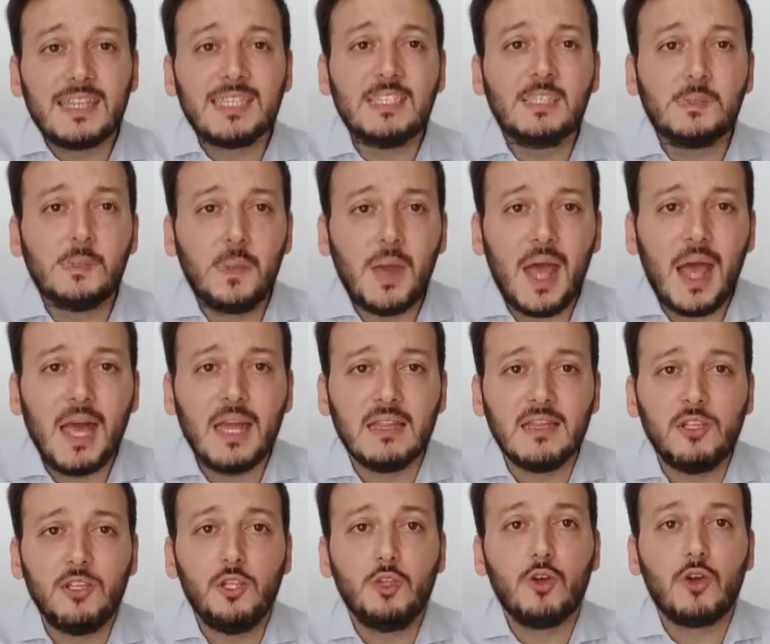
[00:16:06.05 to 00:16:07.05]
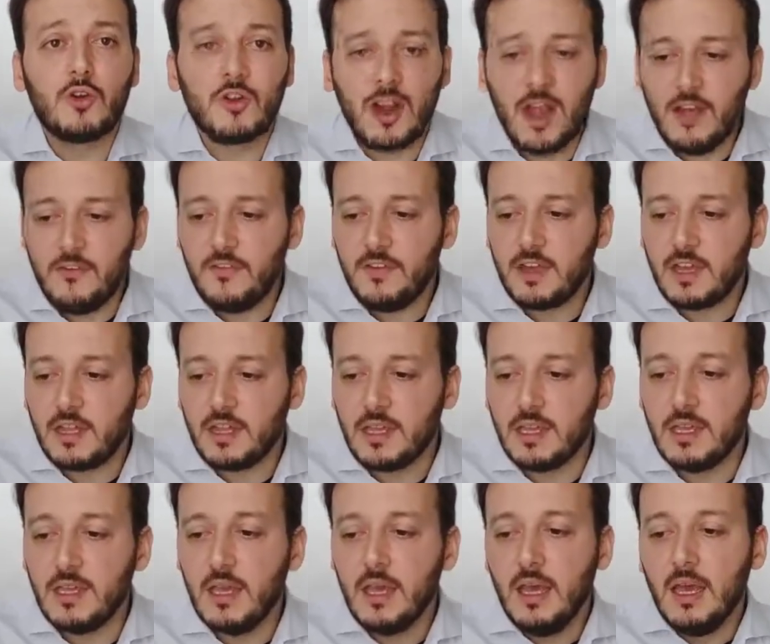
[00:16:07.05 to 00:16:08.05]
expand
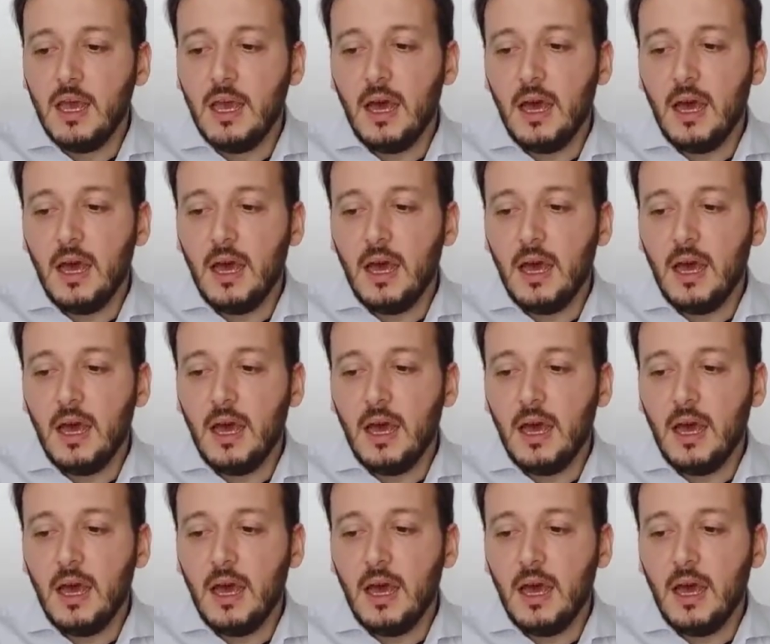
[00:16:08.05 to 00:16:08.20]
geographically,